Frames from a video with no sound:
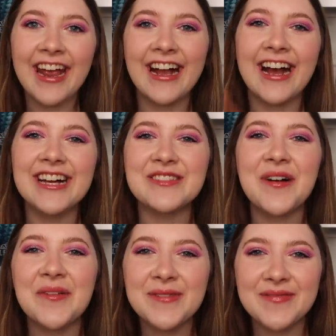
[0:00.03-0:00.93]
Hey guys,
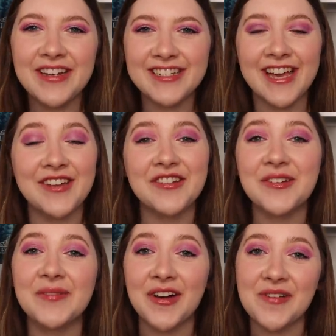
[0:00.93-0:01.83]
welcome to my channel,
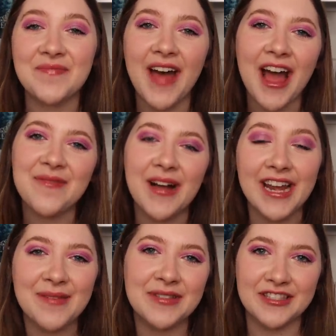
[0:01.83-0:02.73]
or welcome back. My
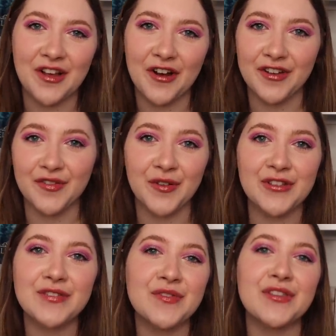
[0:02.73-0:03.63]
name is Laura, for
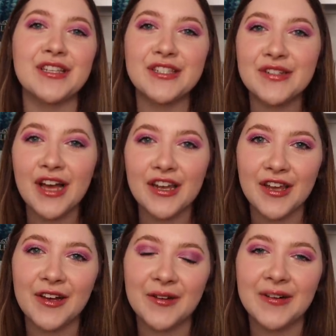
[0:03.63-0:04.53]
those of you that do not
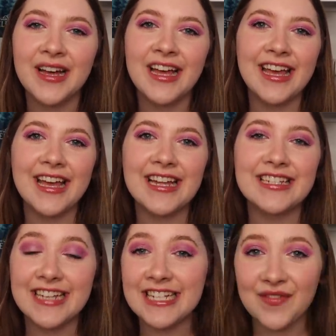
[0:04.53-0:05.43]
know, and
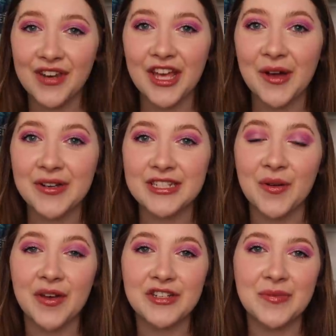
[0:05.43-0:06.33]
today's video is
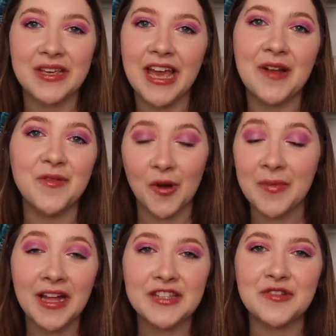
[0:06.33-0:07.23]
going to be a
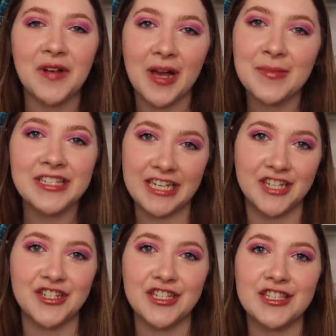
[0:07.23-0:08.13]
romance
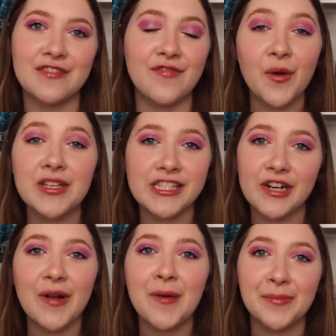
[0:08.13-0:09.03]
recommendations
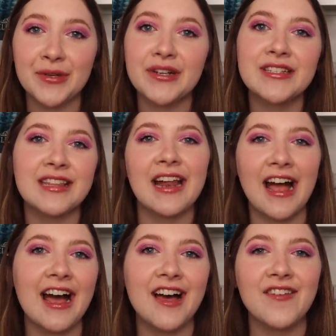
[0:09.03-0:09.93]
focusing around books that
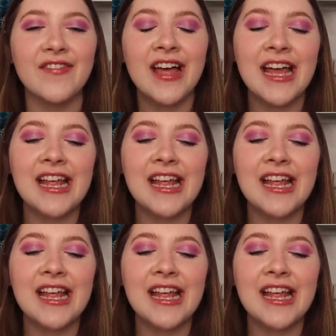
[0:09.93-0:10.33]
have